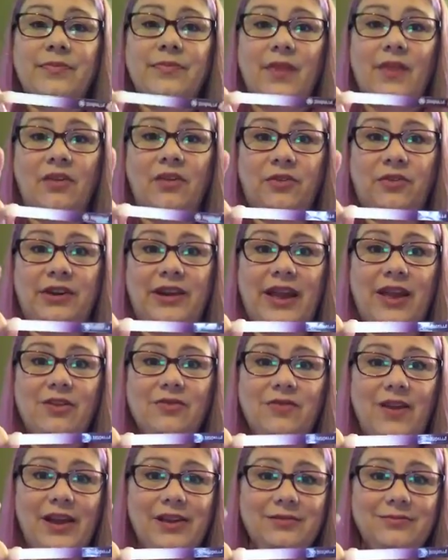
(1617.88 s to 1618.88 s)
a free nail
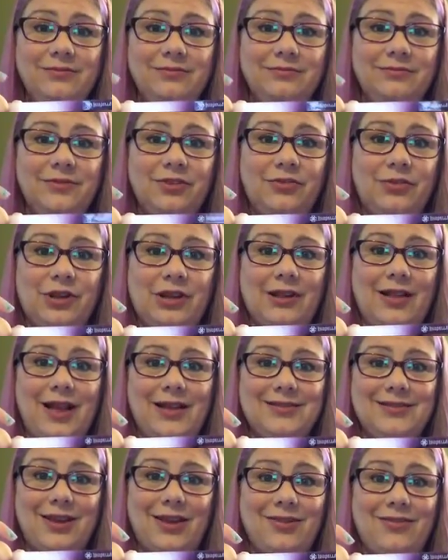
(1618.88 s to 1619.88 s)
file, a free
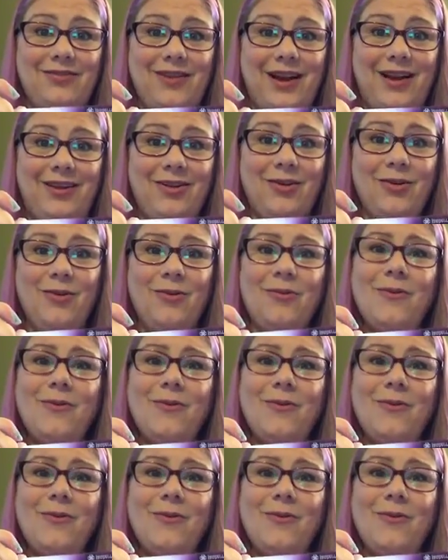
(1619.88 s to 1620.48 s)
glass nail file.